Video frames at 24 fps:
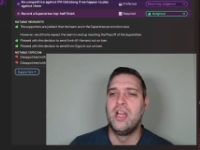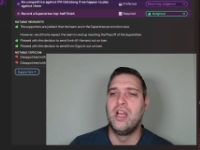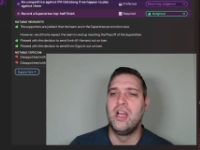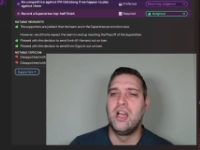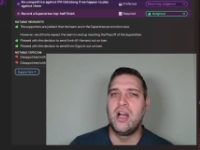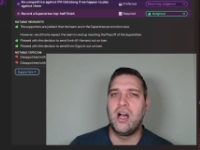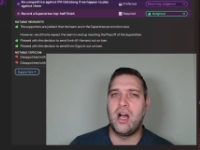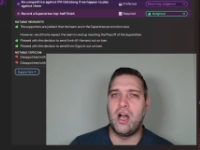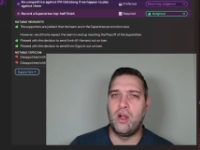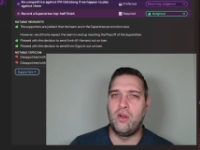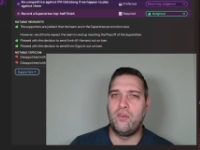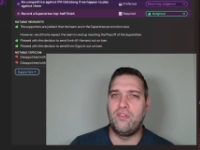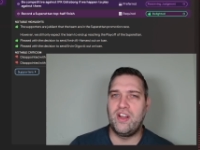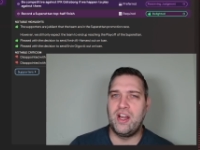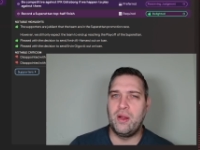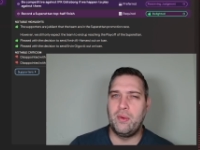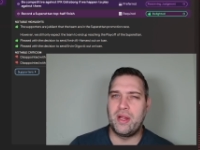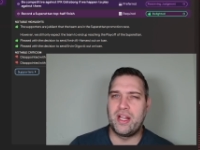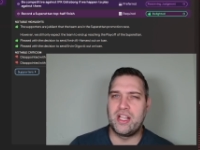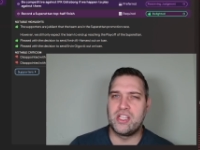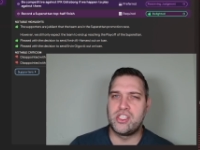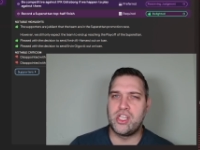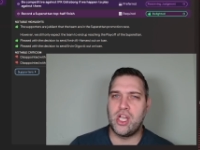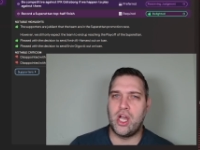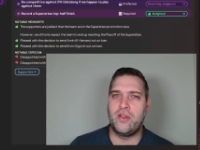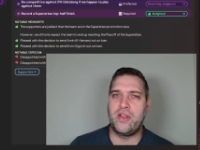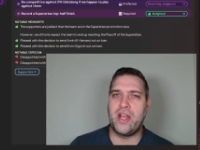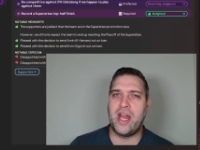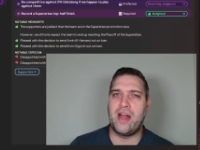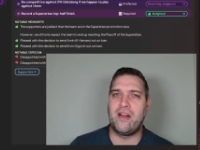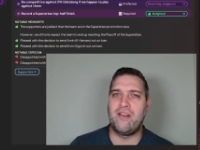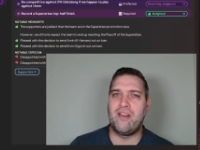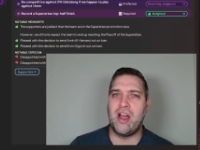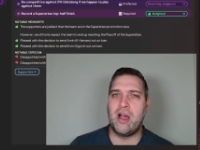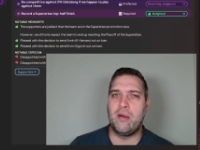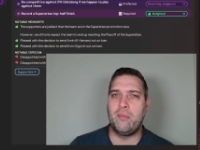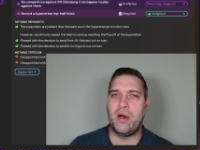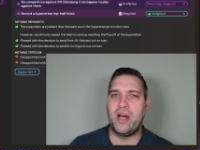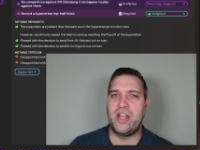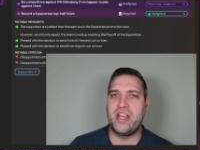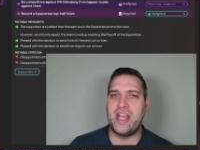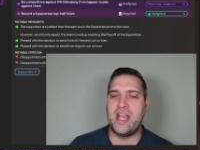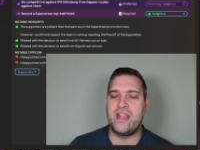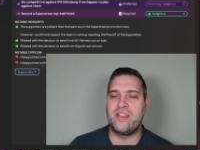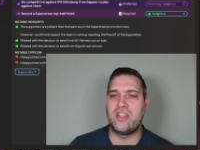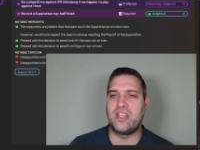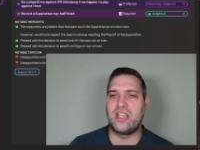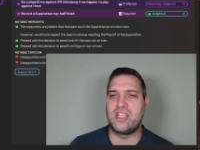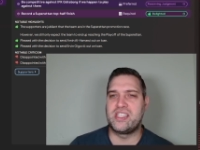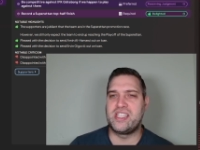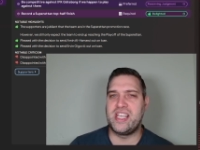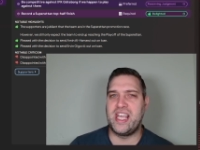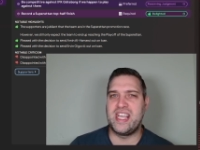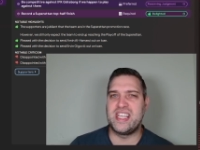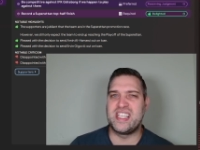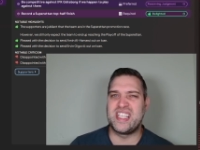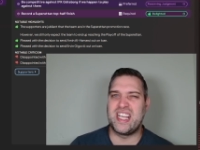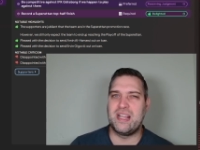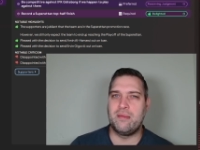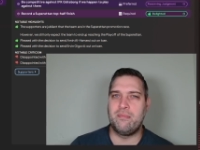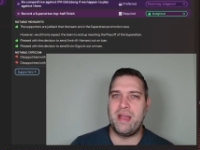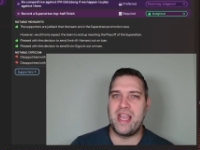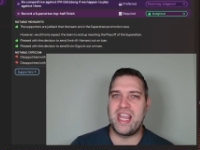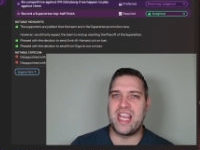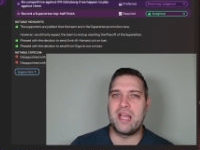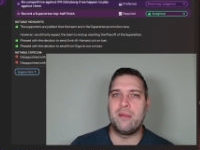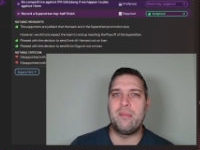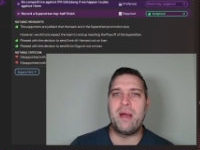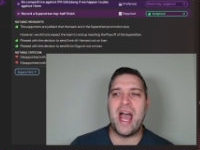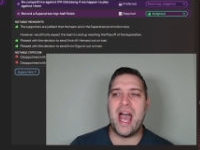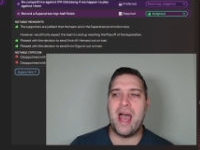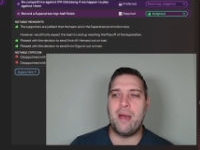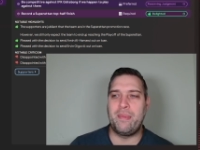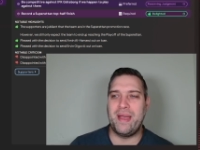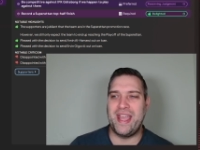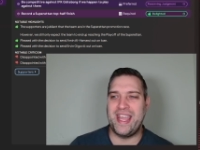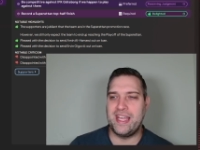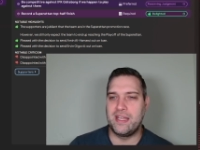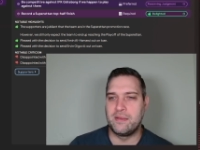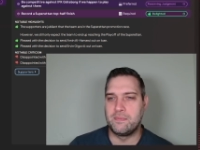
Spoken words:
Hopefully we can turn that around by the end of the season and make them happy.